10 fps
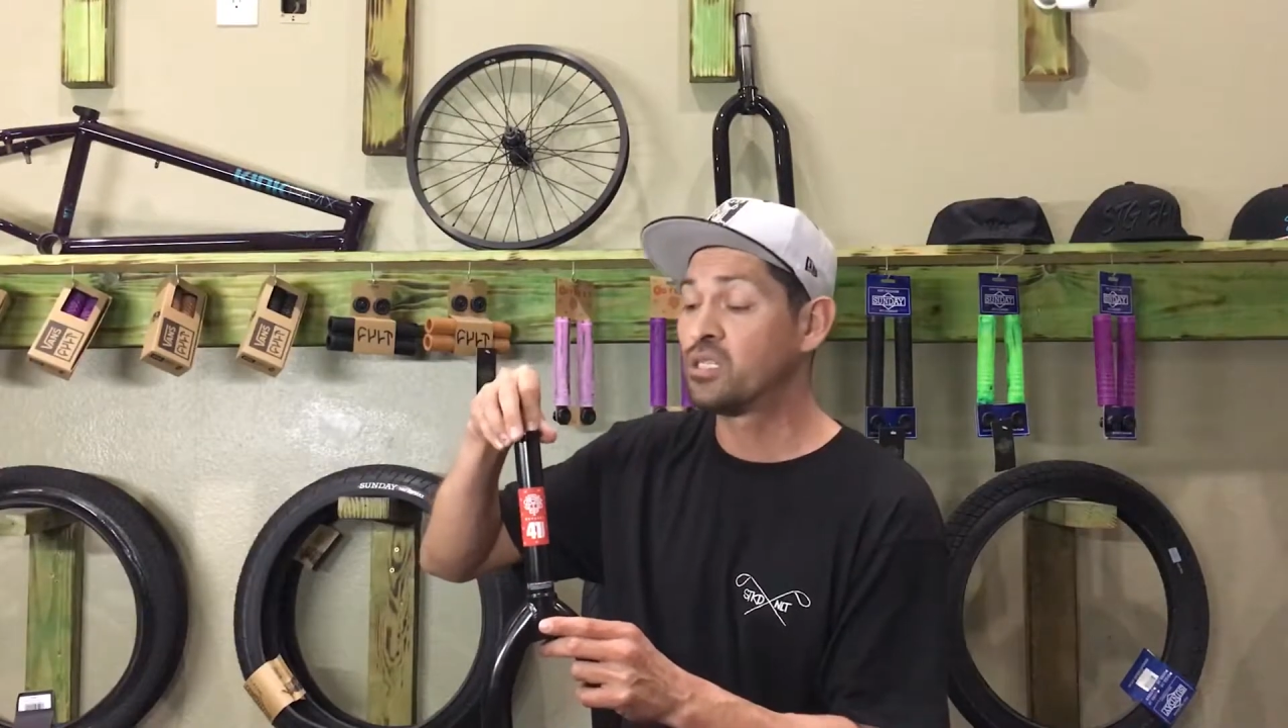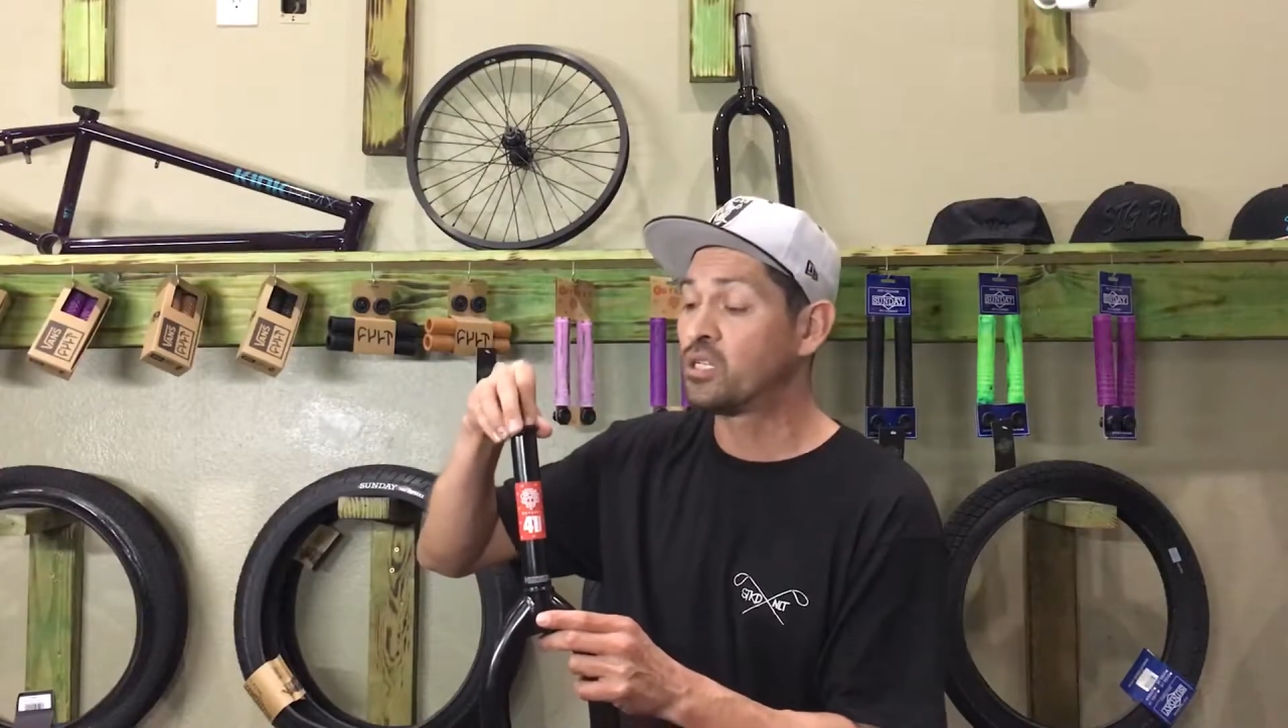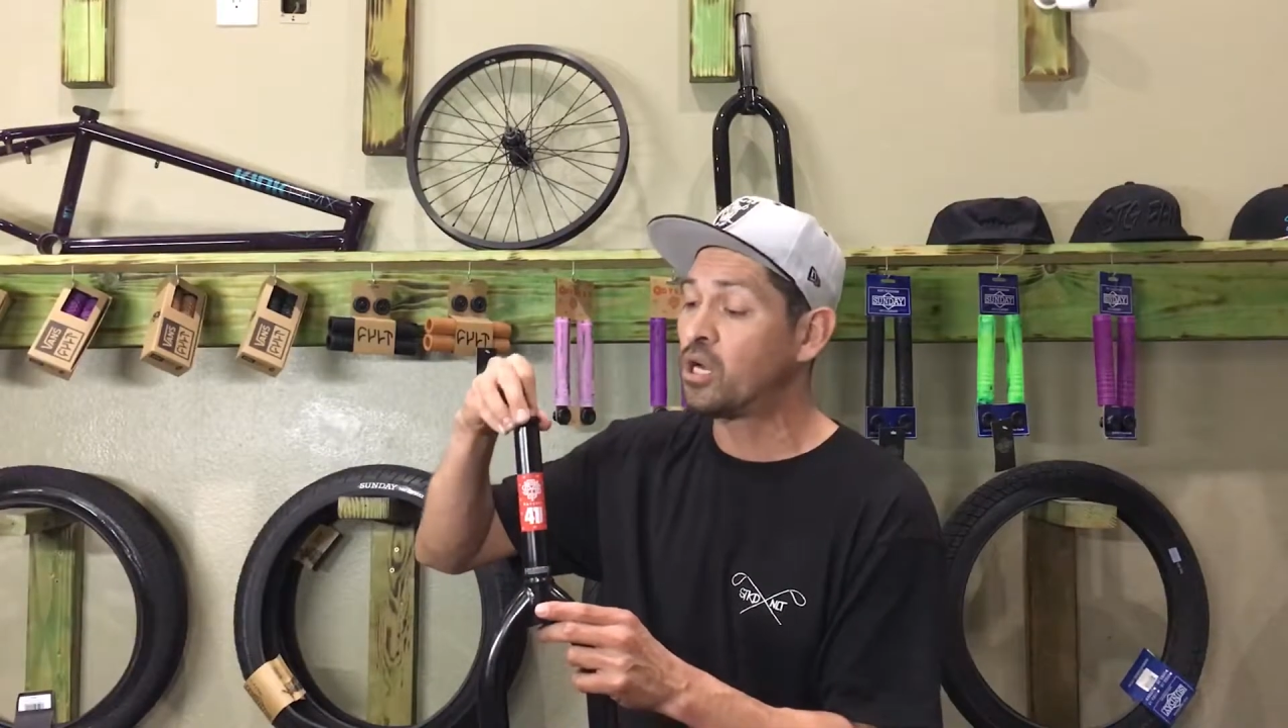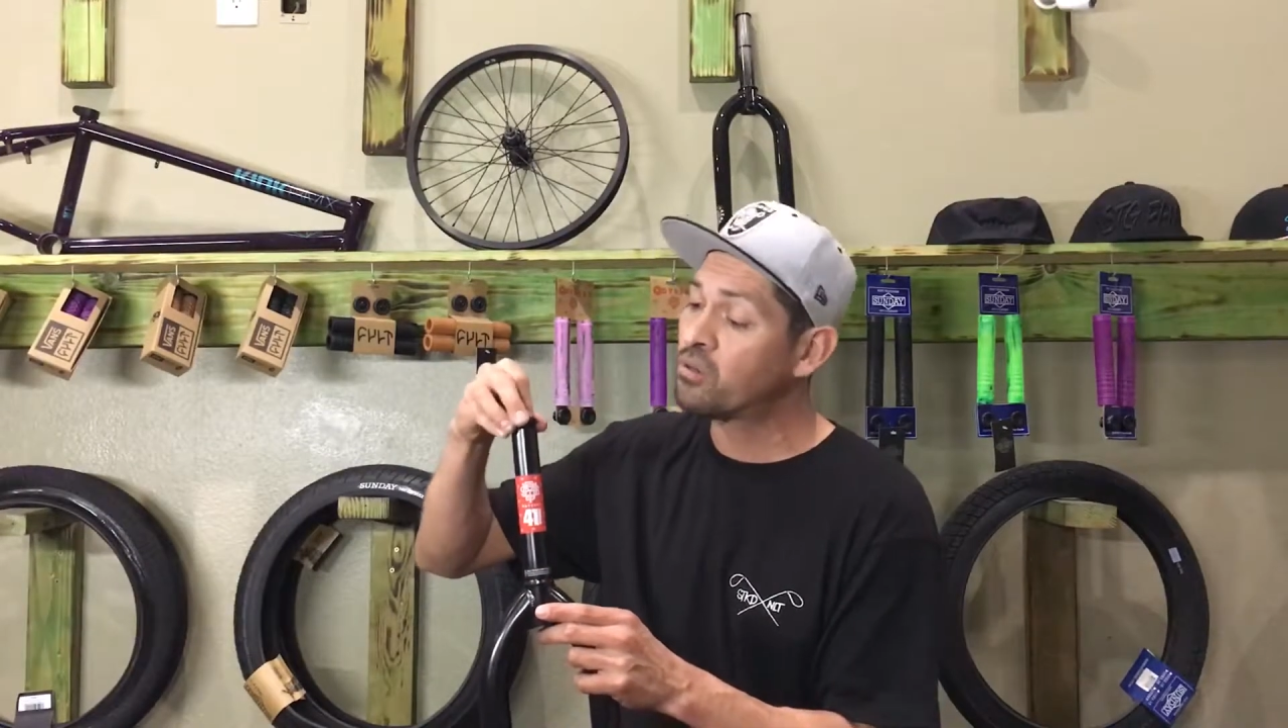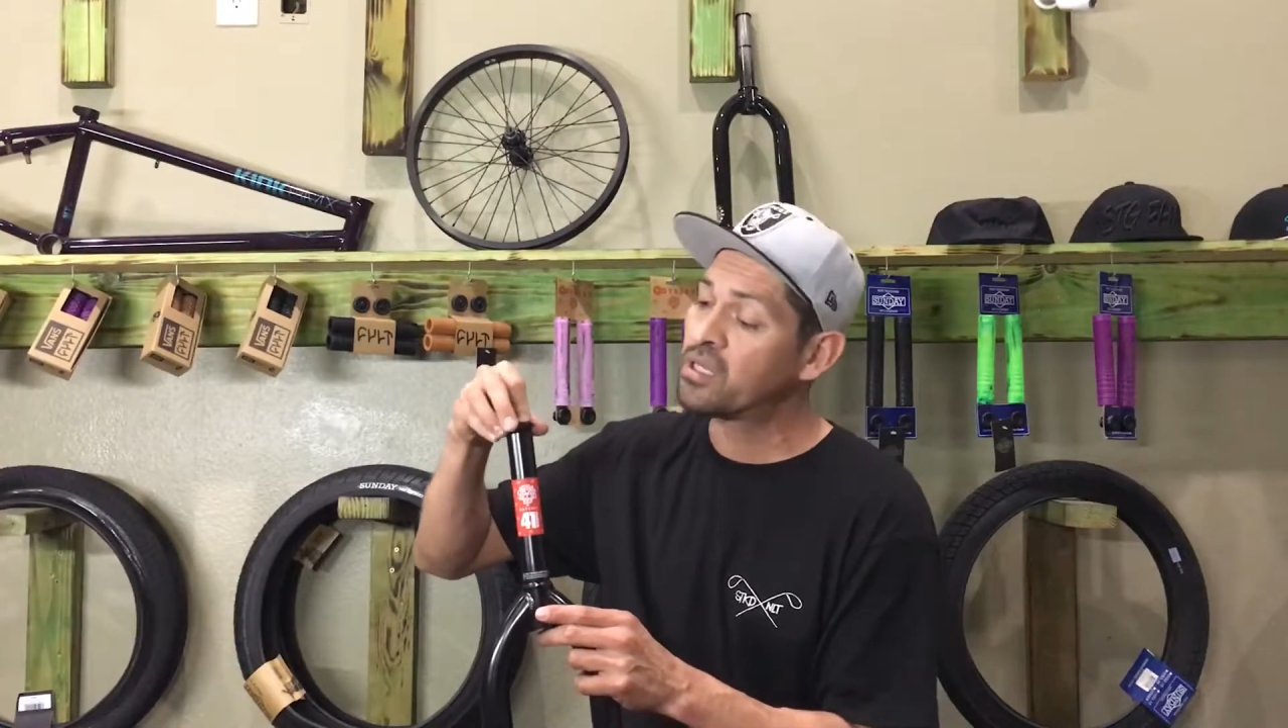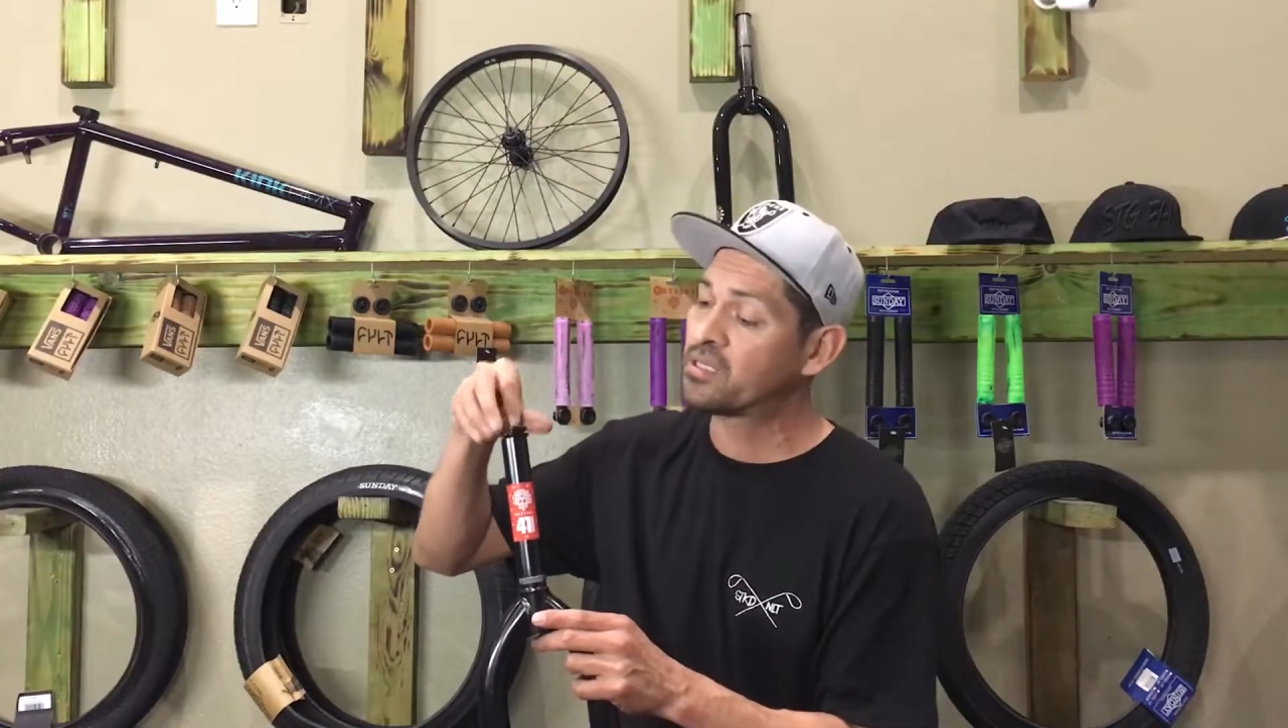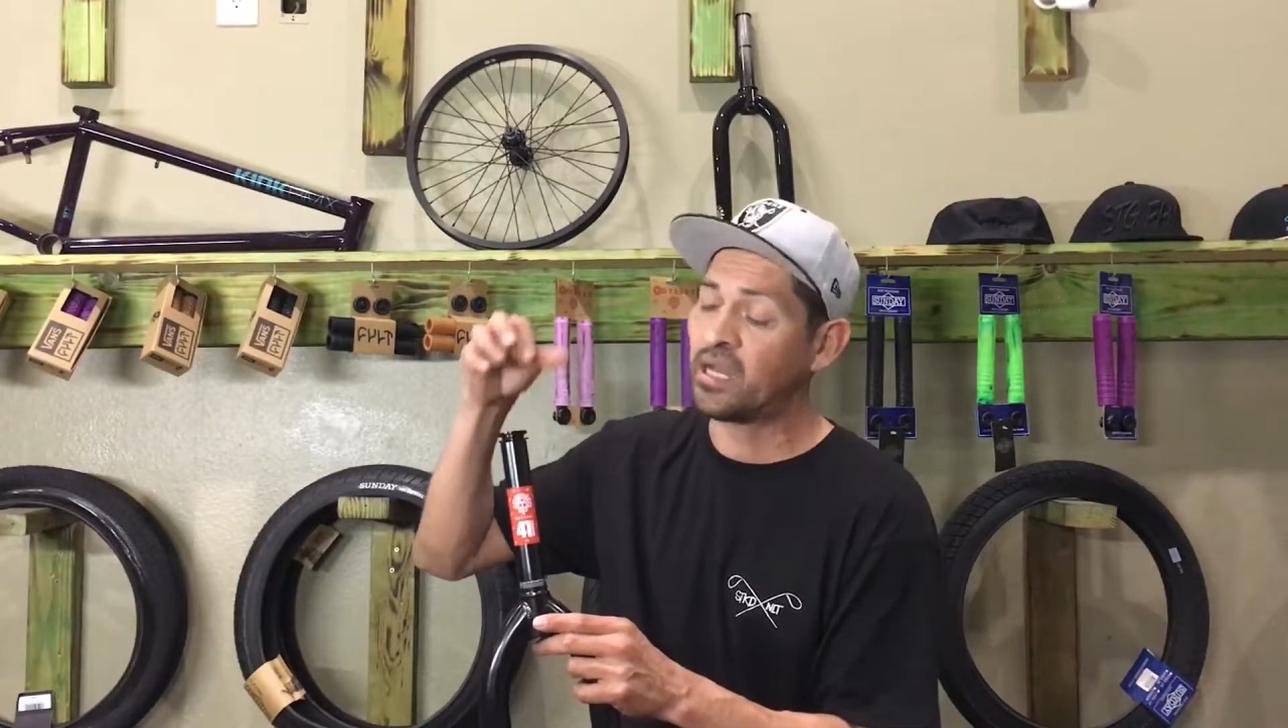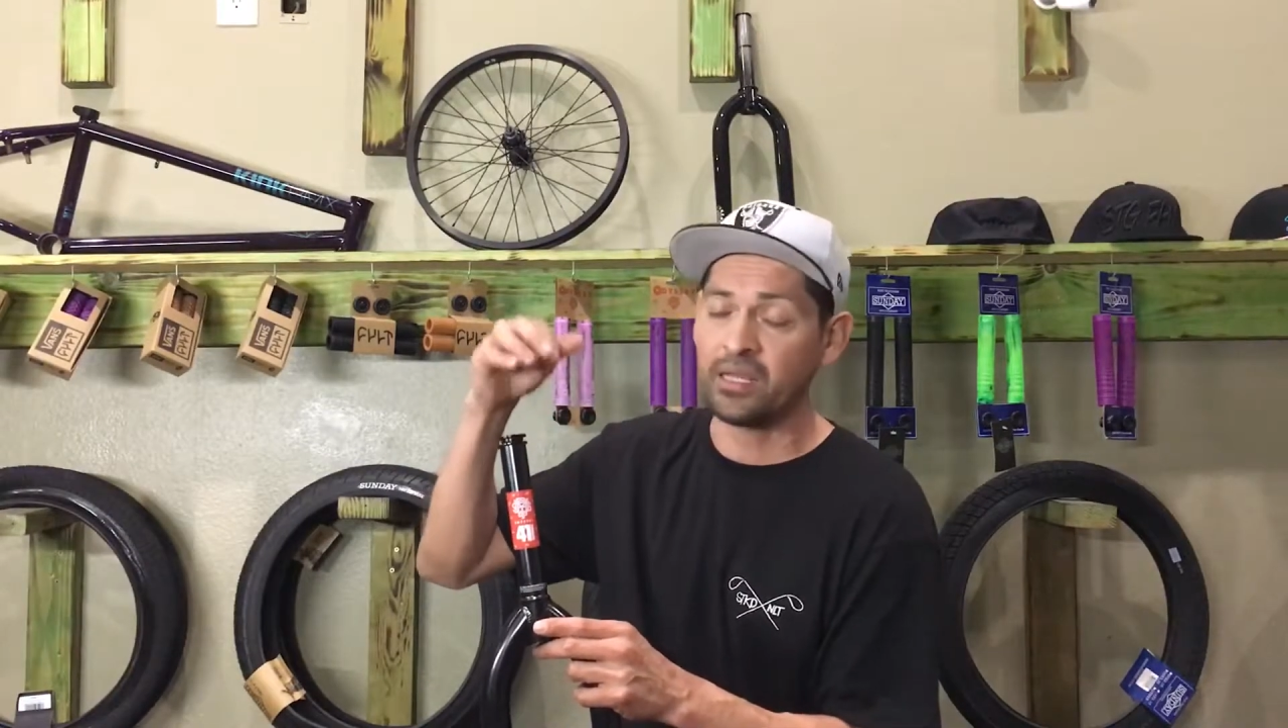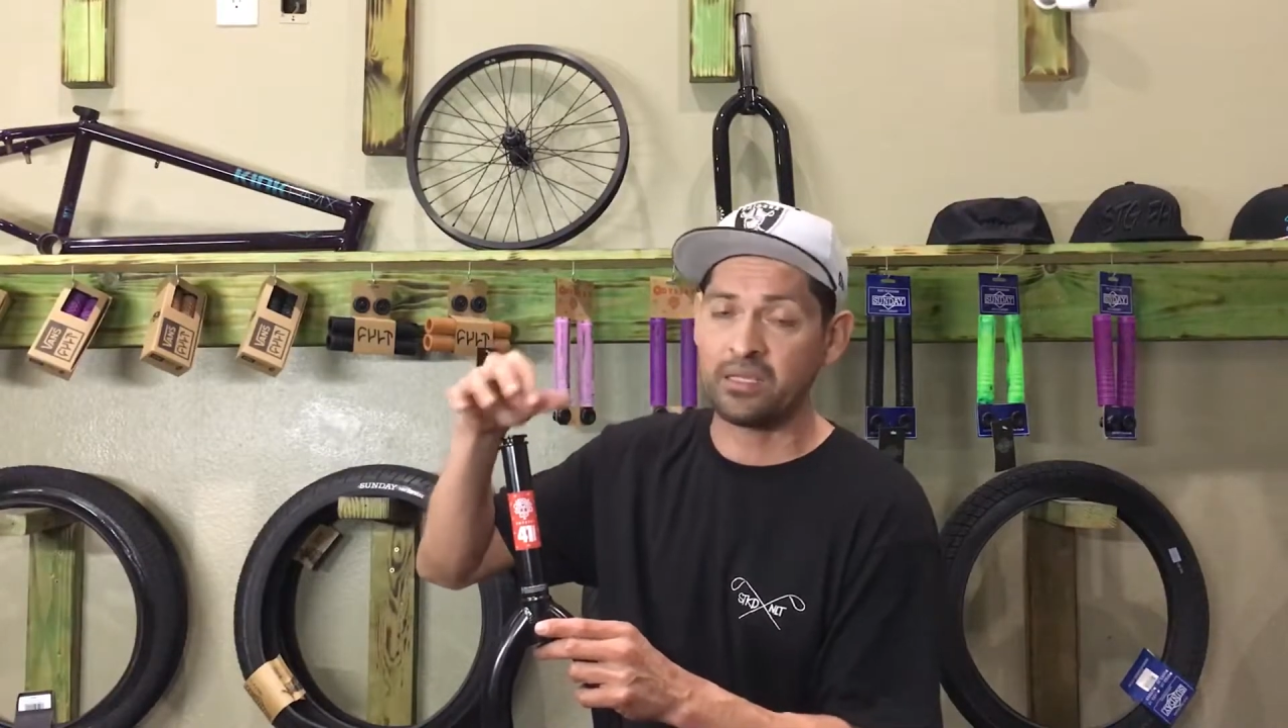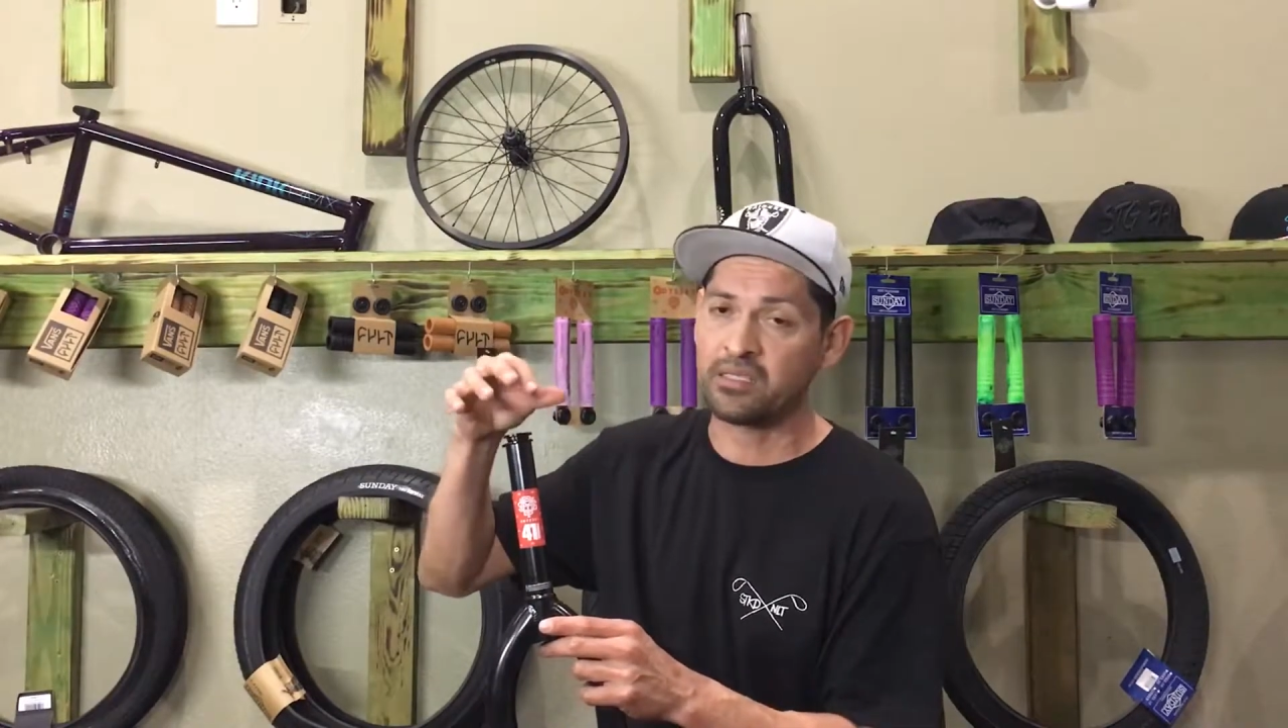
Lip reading: you don't need to tighten